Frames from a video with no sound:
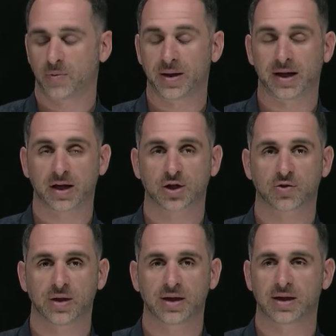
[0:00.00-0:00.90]
are being
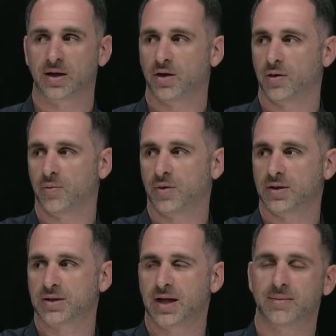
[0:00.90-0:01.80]
excreted here were
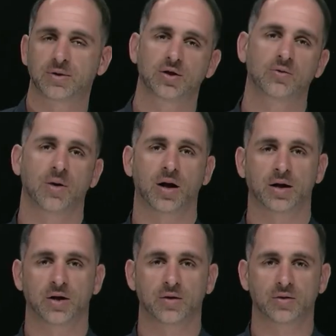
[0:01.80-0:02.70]
the same two
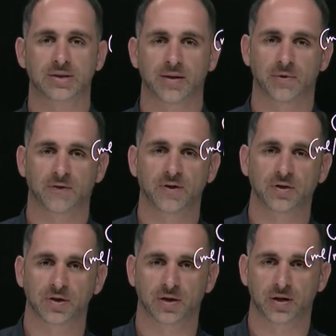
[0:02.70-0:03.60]
molecules that were
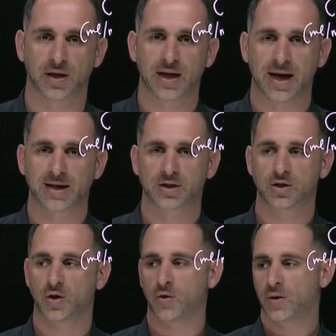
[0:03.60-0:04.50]
filtered. And
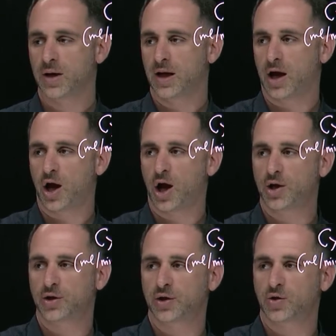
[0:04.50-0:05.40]
so
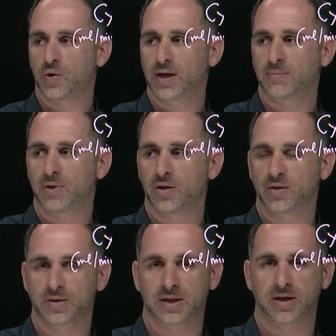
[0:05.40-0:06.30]
120
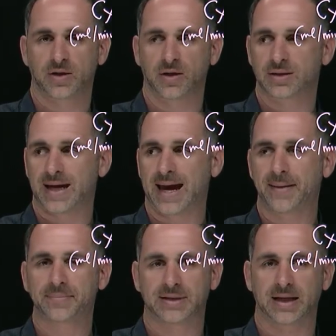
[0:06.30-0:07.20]
mils here is
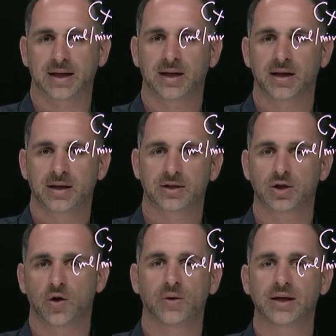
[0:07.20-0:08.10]
empty, has
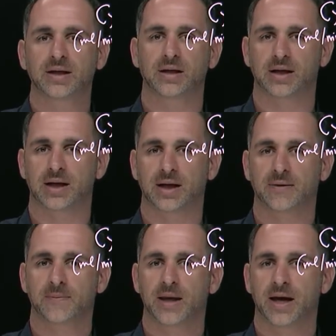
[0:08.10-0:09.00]
no inulin in
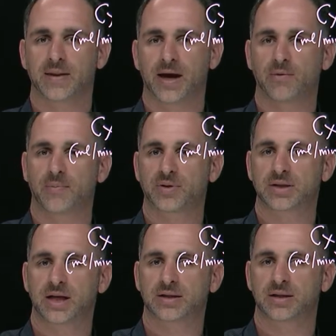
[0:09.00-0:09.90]
it, and that
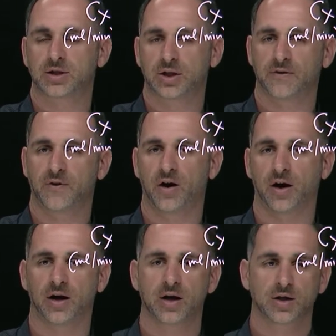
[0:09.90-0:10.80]
represents the
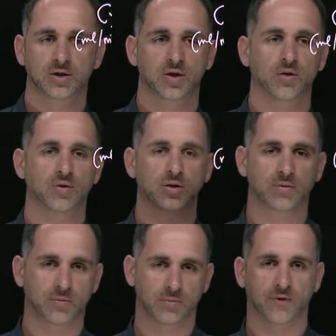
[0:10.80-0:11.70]
GFR. So
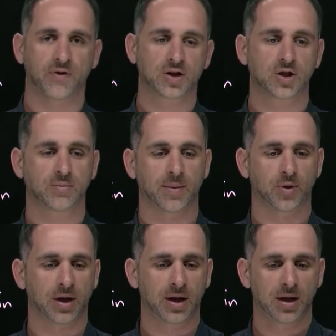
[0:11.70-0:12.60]
to refresh our
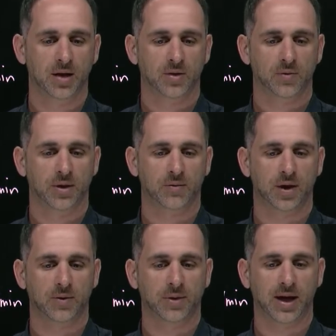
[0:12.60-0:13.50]
memory,
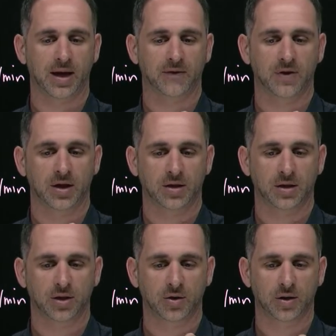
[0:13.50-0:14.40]
right, we have
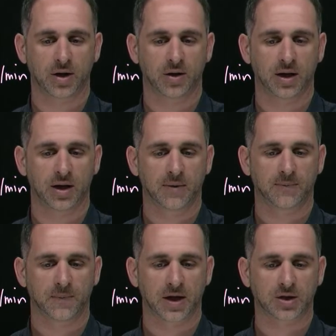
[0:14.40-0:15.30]
the urinary
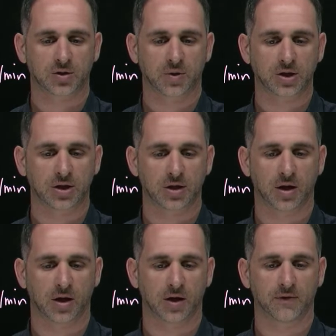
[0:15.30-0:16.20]
excretion
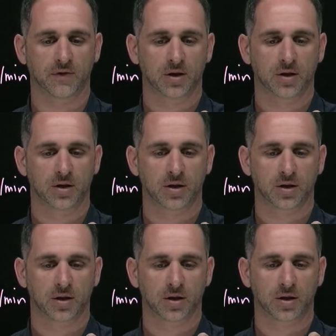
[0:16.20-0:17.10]
of
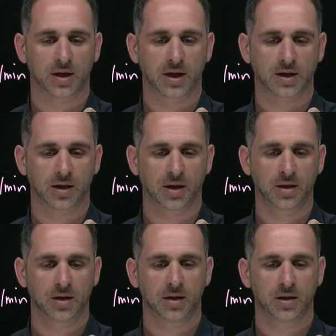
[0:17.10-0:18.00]

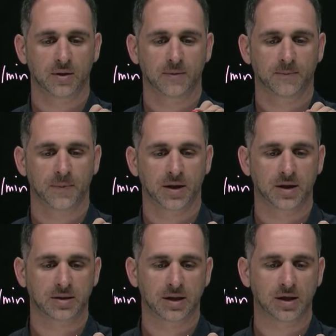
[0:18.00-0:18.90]
inulin
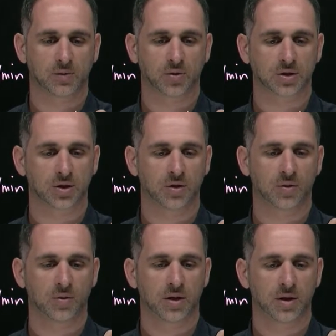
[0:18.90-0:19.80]
is equal
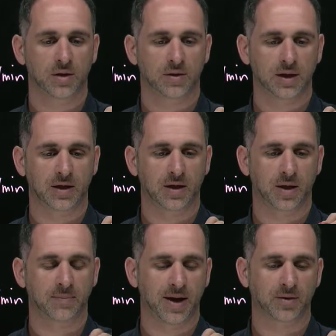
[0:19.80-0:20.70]
to the
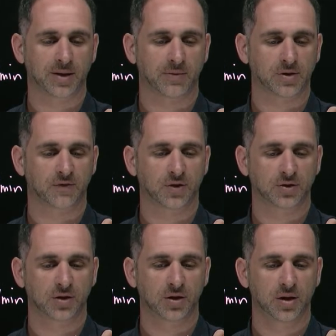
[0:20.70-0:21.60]
amount that was
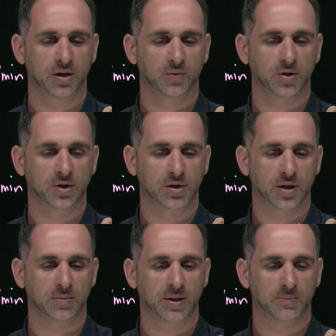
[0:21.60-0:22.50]
filtered, which is
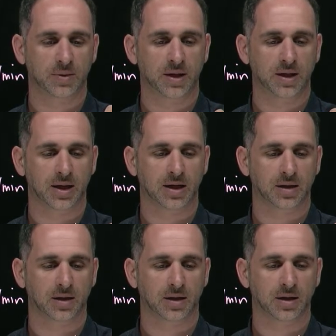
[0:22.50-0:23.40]
going to be P
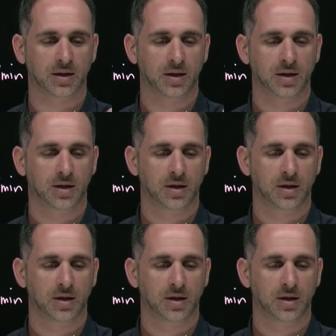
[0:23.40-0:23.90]
inulin